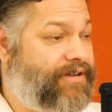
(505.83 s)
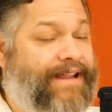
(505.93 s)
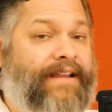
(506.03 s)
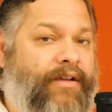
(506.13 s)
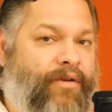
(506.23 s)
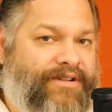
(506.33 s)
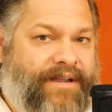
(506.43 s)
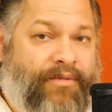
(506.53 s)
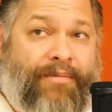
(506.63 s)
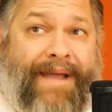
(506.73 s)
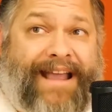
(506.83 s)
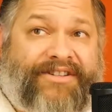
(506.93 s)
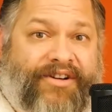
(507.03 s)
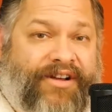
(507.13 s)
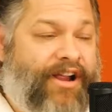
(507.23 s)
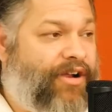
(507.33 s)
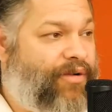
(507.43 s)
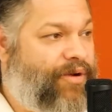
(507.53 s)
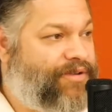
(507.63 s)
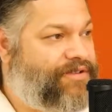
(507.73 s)
And of course, I put master in air
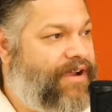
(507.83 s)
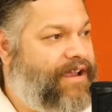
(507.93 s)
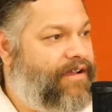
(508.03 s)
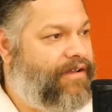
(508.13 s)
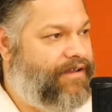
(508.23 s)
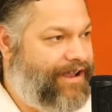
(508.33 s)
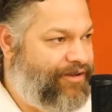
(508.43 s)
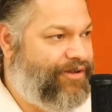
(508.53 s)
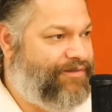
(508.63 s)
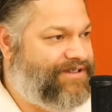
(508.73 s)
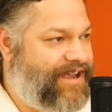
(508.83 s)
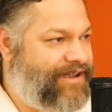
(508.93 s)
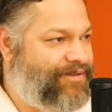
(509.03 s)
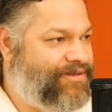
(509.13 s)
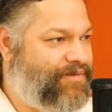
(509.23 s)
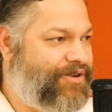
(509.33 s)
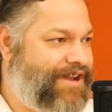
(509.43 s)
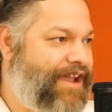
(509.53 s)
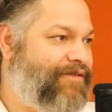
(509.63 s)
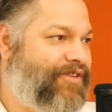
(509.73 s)
quotes, right? Iterative cycles. We're
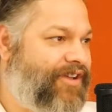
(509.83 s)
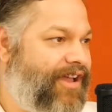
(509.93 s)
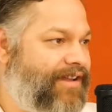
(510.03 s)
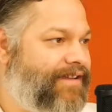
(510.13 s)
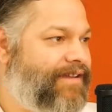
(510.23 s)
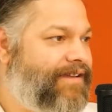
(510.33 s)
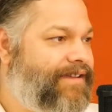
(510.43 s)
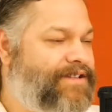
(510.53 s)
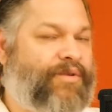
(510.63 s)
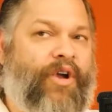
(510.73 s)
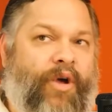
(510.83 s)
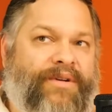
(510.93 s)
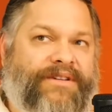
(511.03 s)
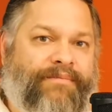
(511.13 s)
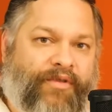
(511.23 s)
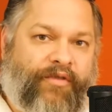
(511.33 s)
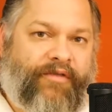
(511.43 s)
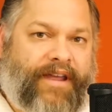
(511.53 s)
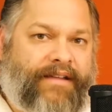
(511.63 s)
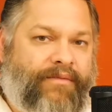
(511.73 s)
never done. So we're always
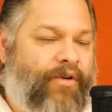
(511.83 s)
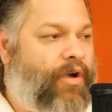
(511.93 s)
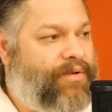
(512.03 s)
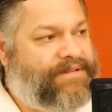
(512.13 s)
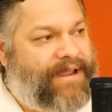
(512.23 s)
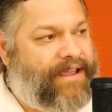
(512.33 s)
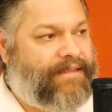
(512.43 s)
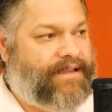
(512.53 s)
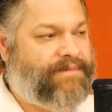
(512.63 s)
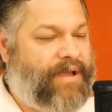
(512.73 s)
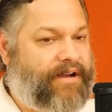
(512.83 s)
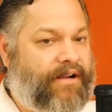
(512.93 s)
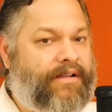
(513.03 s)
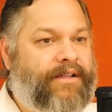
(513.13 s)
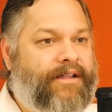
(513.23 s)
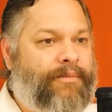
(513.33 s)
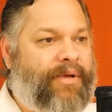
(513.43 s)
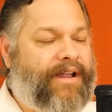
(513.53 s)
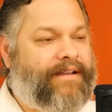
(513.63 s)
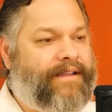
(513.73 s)
improving, we're always making things better.
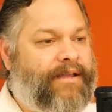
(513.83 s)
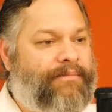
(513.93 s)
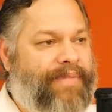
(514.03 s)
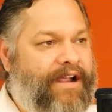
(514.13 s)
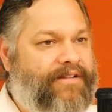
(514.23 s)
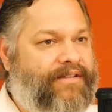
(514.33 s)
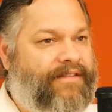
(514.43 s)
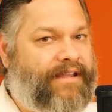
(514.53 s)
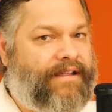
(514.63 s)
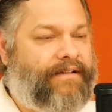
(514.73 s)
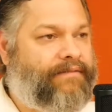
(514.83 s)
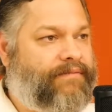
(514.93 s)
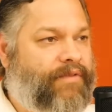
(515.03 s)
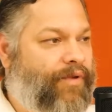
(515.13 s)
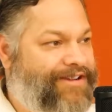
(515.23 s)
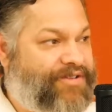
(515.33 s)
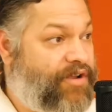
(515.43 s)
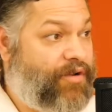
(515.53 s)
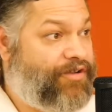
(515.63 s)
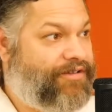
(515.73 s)
But compared to the
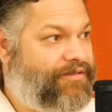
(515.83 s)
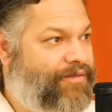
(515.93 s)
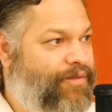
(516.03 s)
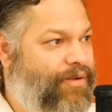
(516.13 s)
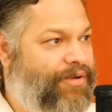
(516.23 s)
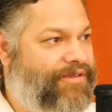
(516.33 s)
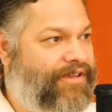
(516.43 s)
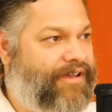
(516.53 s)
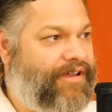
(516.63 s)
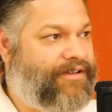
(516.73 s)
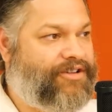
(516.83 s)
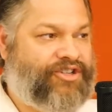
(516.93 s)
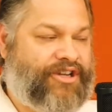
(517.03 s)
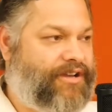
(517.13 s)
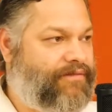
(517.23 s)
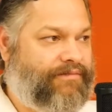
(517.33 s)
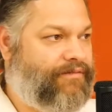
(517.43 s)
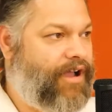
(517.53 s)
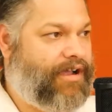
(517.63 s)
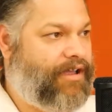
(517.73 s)
restaurant owner or the sheet
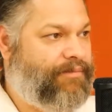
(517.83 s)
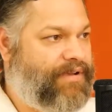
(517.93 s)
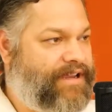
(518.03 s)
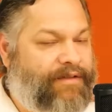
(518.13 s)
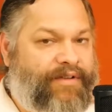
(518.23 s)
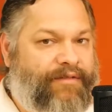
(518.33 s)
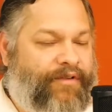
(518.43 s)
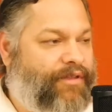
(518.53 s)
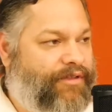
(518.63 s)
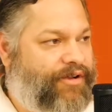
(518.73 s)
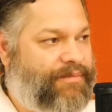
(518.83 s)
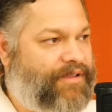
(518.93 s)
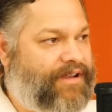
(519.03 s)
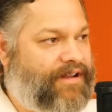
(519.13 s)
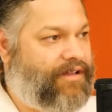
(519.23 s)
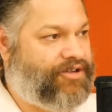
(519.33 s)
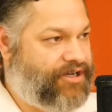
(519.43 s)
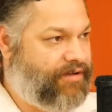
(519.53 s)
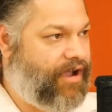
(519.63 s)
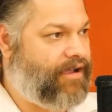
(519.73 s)
rock company, even if you're a $30 million
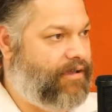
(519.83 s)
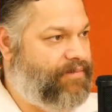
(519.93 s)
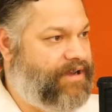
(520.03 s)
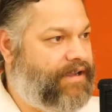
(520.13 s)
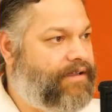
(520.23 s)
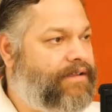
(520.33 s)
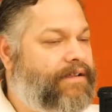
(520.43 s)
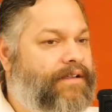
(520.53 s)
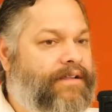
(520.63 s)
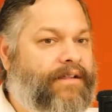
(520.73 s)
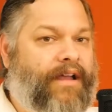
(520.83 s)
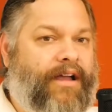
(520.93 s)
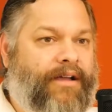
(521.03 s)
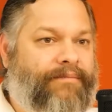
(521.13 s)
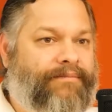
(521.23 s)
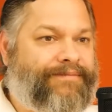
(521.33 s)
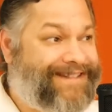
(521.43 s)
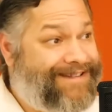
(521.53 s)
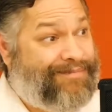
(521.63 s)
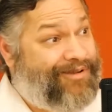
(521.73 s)
sheetrock company, um, it's
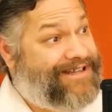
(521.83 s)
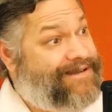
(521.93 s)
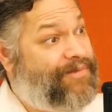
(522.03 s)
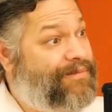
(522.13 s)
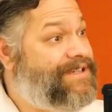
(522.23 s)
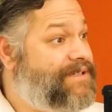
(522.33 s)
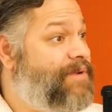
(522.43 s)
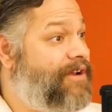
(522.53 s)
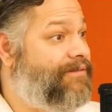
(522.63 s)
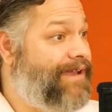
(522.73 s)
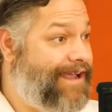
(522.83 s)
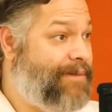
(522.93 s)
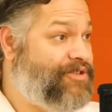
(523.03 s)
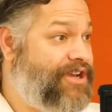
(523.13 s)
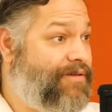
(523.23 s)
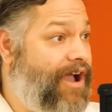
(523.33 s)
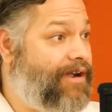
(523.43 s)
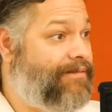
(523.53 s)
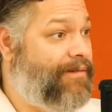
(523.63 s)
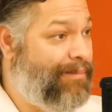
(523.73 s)
a pretty simple business model. Hang up sheetrock,
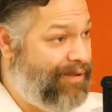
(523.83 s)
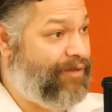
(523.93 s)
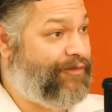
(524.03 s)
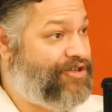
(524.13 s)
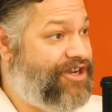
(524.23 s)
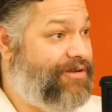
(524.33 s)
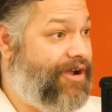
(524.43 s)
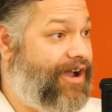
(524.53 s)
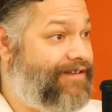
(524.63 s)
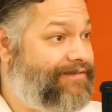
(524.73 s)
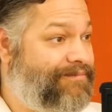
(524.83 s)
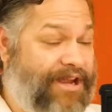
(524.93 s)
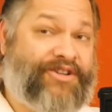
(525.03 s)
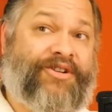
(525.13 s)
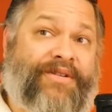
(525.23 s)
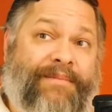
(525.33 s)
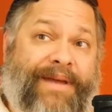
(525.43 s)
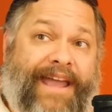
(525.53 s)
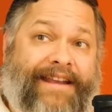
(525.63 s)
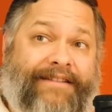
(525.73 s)
bill for sheetrock, make sure you get
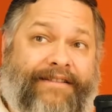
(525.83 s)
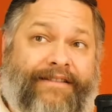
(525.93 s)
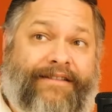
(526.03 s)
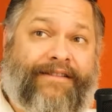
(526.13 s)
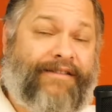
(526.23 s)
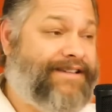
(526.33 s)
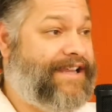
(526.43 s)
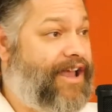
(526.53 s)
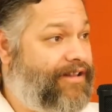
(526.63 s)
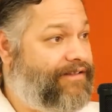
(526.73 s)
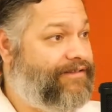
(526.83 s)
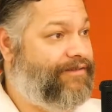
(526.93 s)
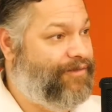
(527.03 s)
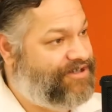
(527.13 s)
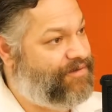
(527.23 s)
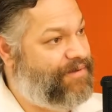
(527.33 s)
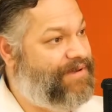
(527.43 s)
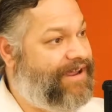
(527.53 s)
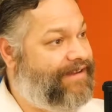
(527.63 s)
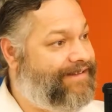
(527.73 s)
paid, sell, rinse and
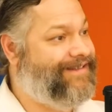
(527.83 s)
repeat.